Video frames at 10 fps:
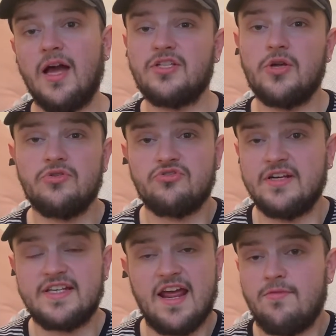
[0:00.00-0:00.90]
I don't
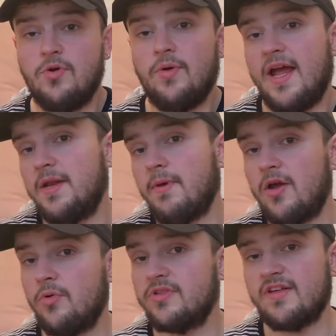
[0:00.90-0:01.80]
drink dairy milk anyway,
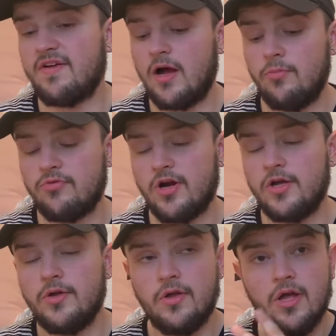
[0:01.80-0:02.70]
I always have
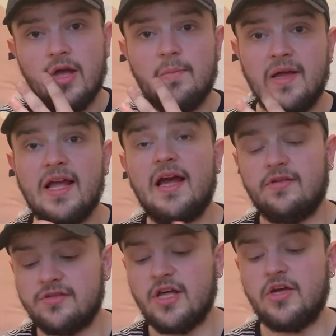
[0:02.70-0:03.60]
Alpro. But yeah,
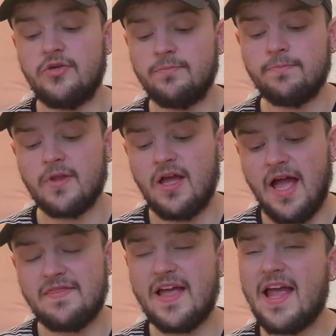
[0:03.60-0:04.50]
so,
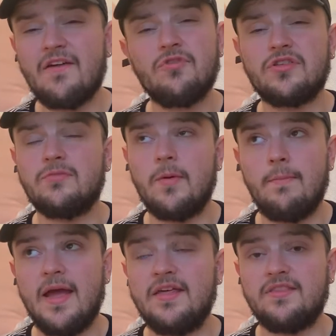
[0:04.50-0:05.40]
and they have got some
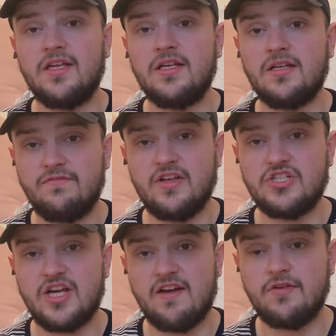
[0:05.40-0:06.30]
amazing
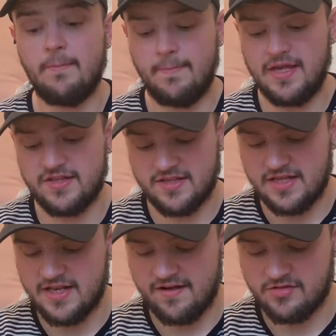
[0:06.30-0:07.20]
vegetarian bits
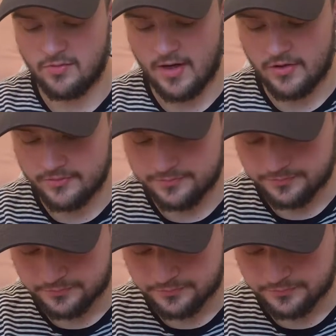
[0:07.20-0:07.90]
in there as well.